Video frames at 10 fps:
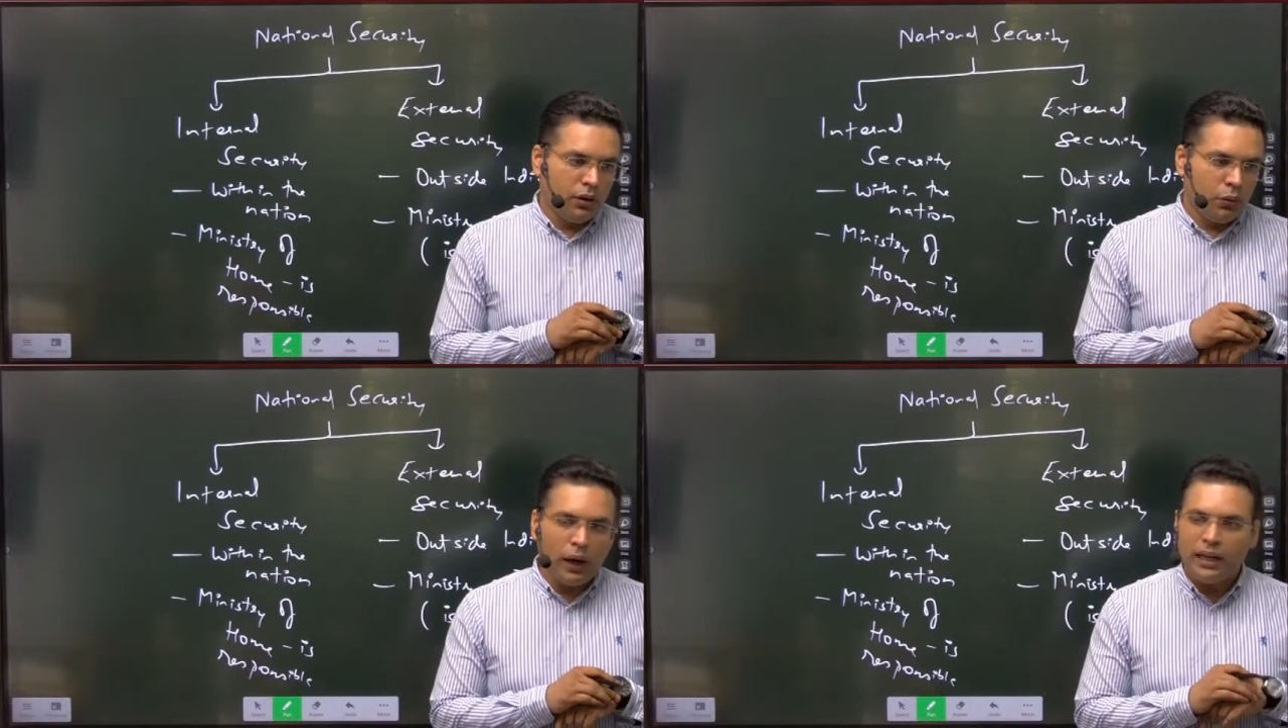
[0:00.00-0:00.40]

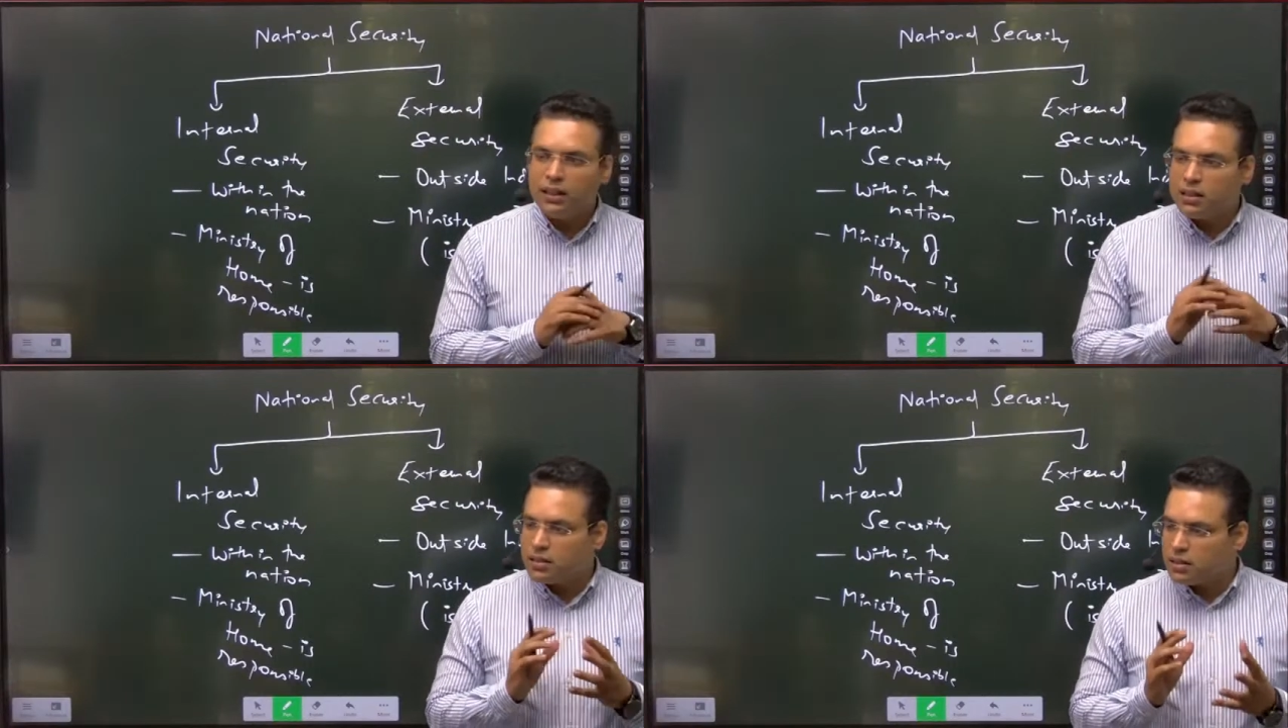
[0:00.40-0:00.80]
why
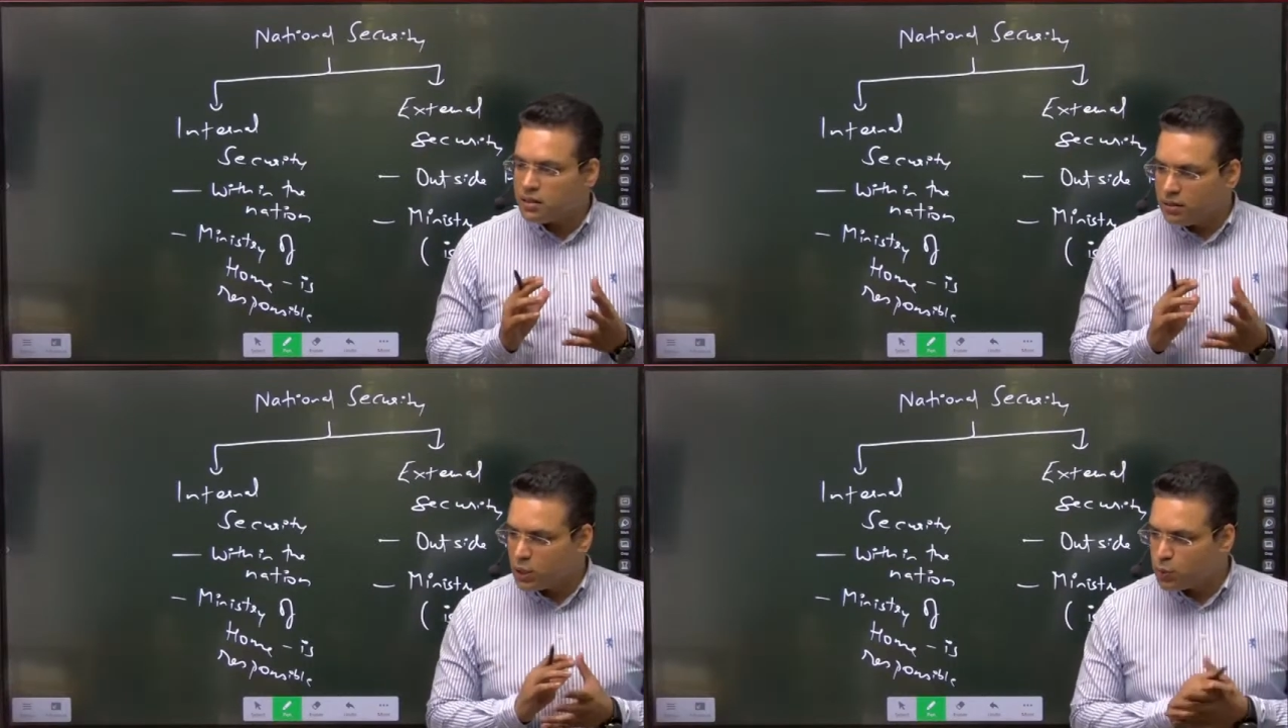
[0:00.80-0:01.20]
there is
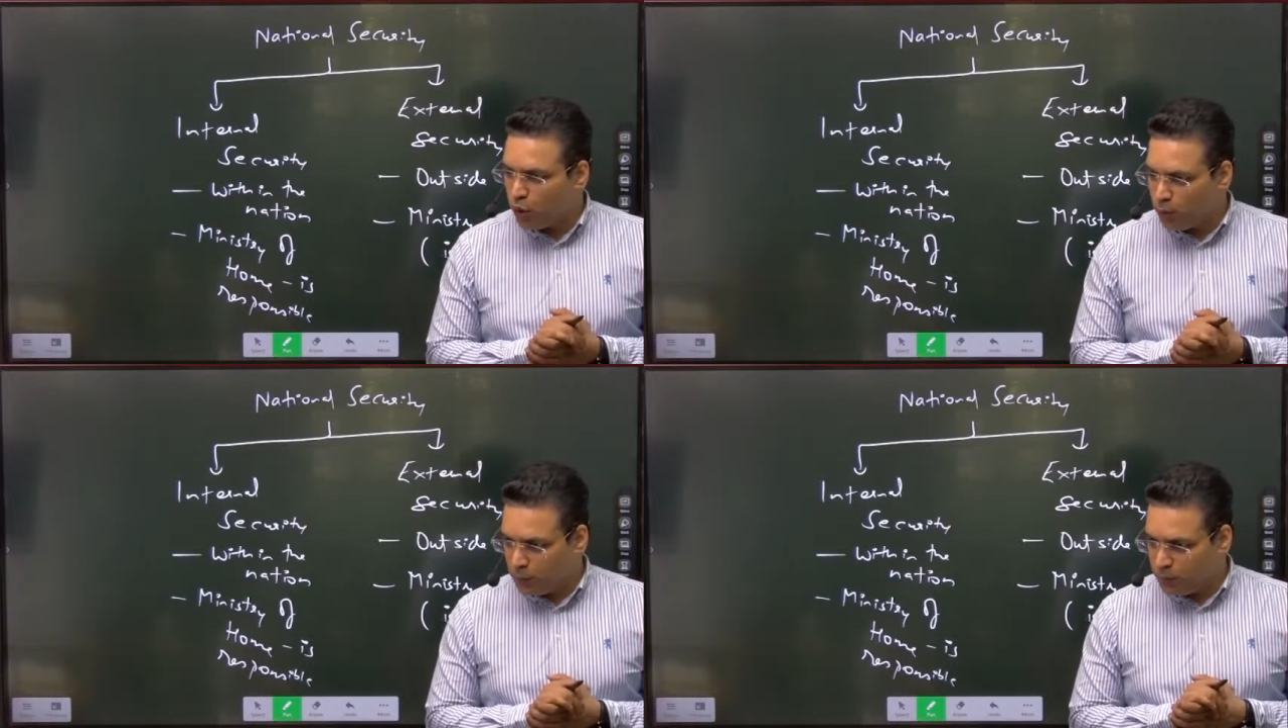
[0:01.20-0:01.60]
this
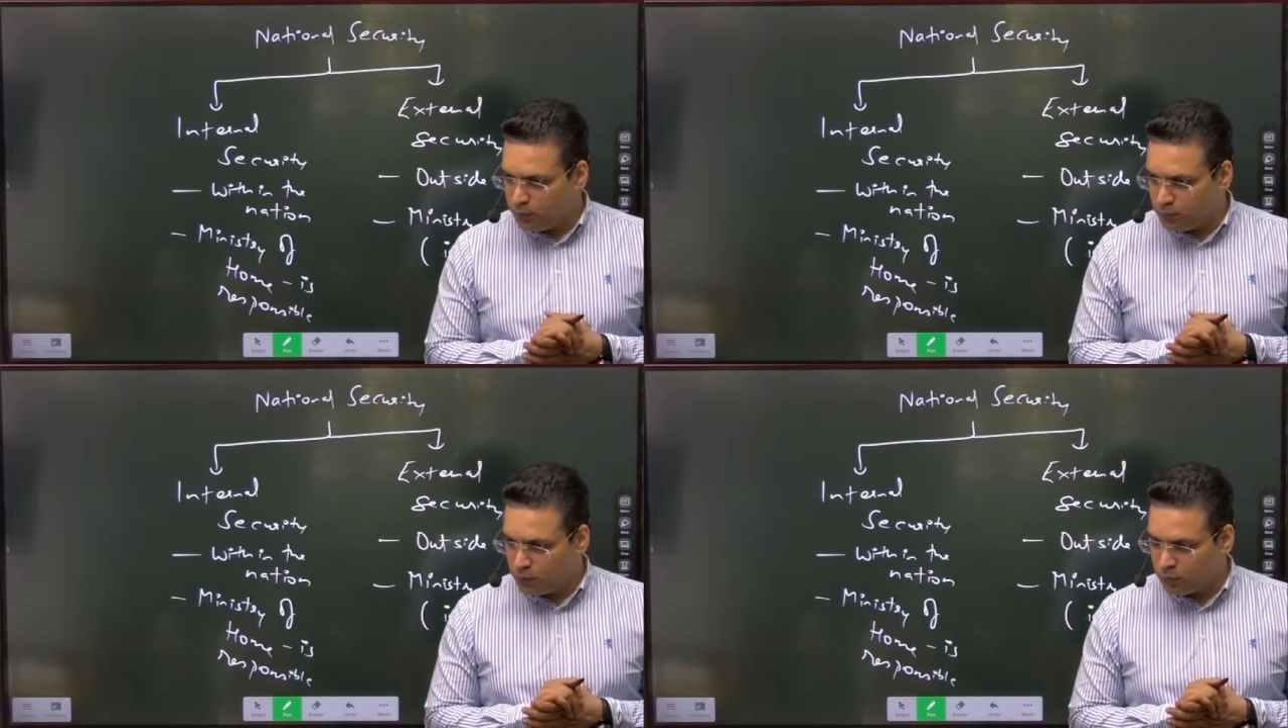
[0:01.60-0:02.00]
problem?
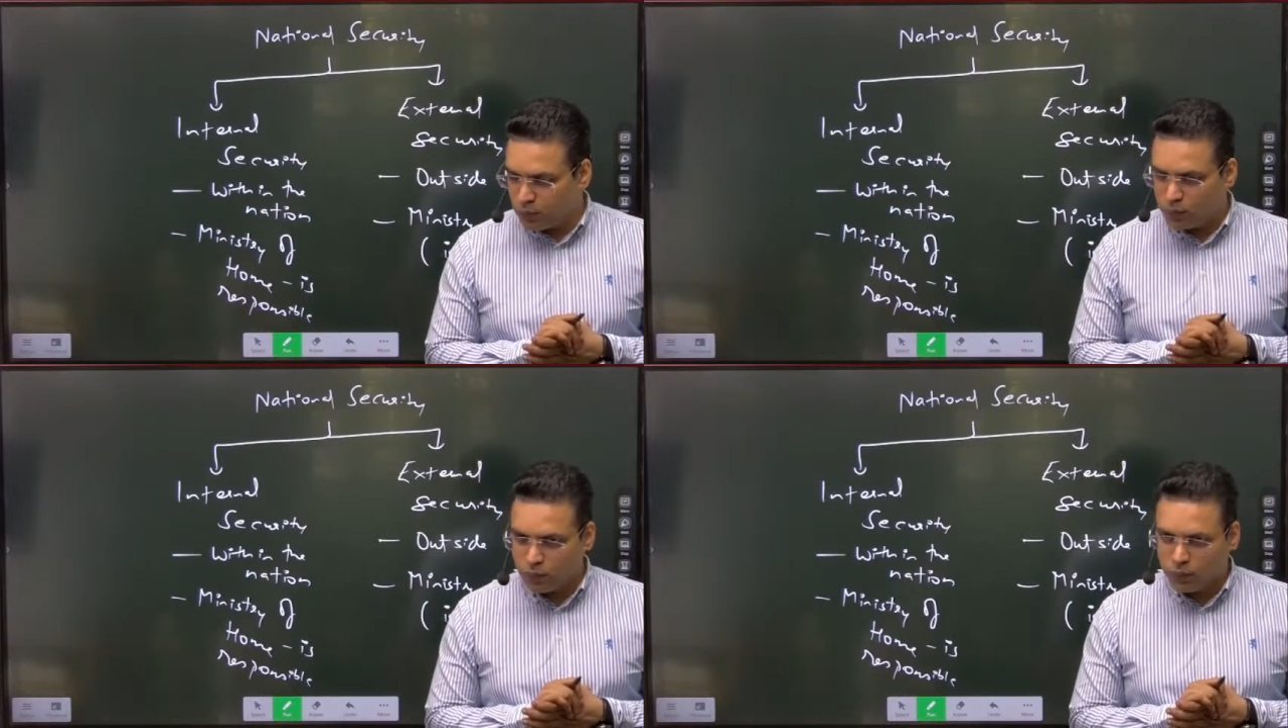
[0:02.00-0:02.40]

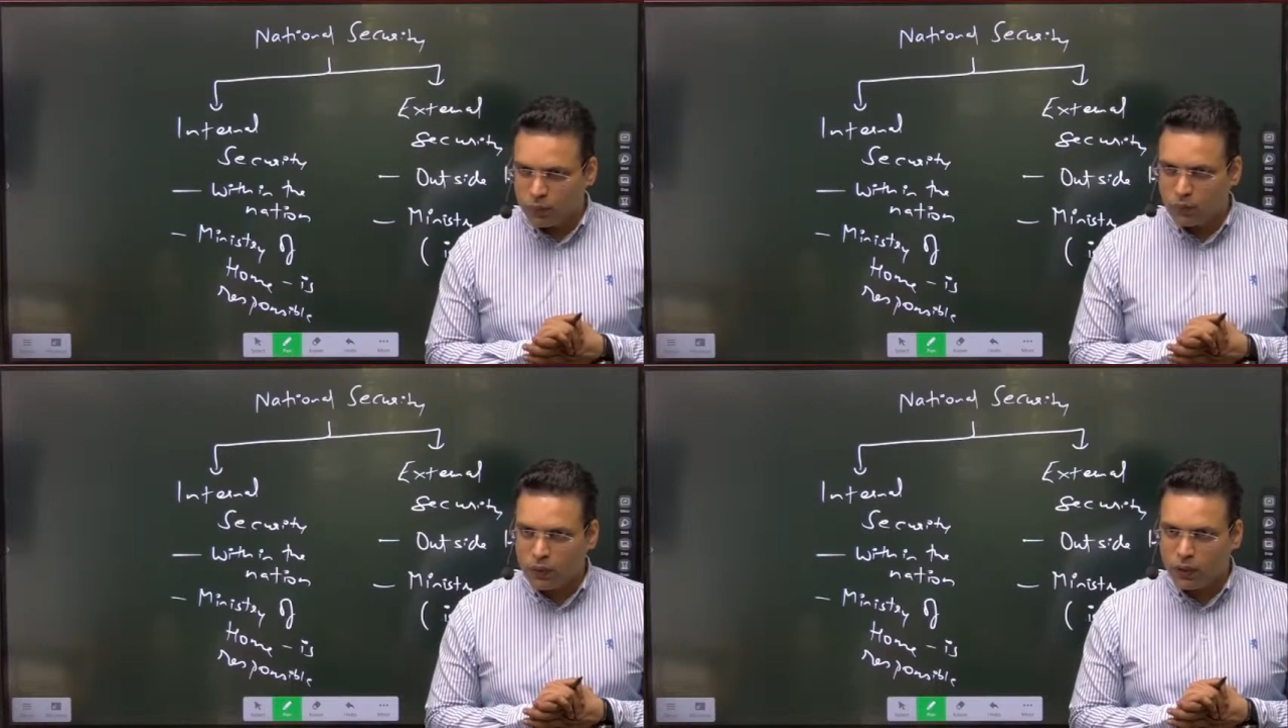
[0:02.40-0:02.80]

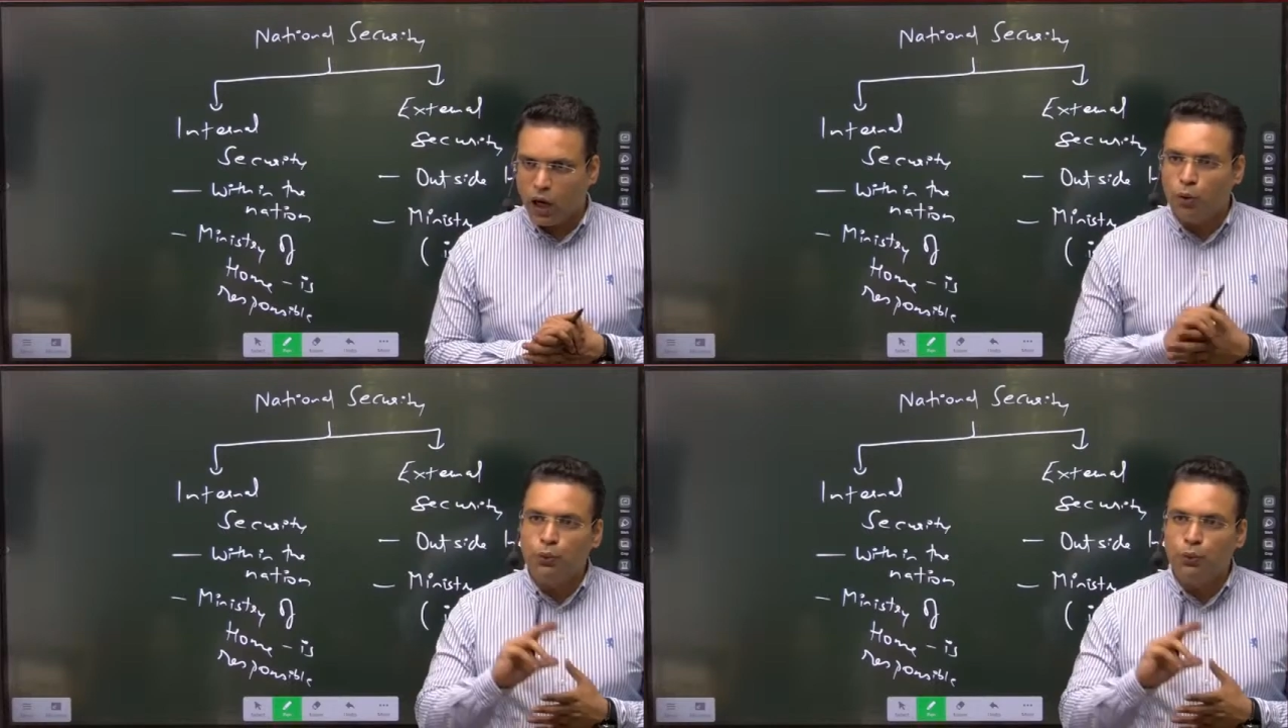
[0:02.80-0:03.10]
How